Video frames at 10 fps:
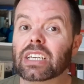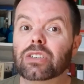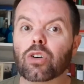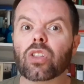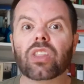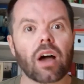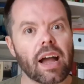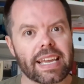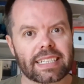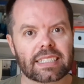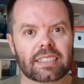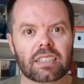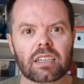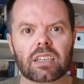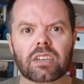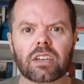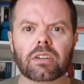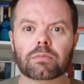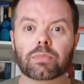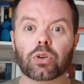You're nice. You
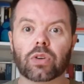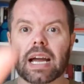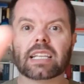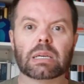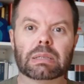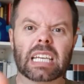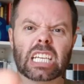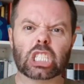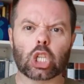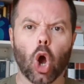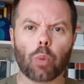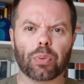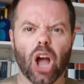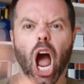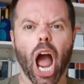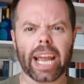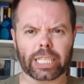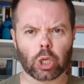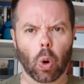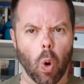don't put your hand out and say, "Stop, I
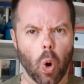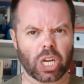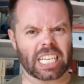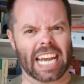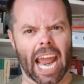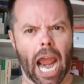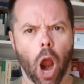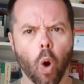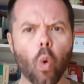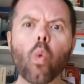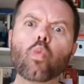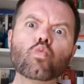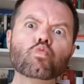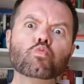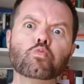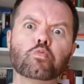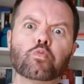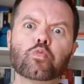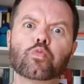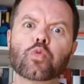talk now."
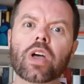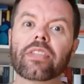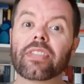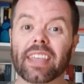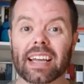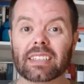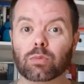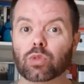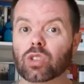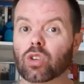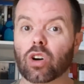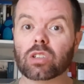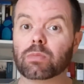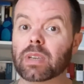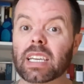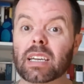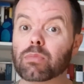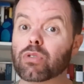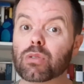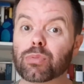That would not be
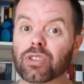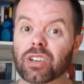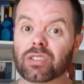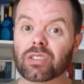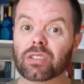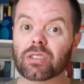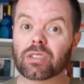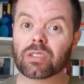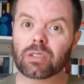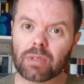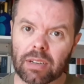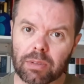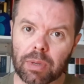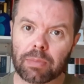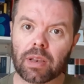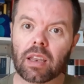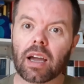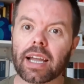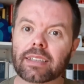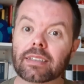appropriate. We have to be
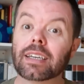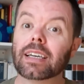polite.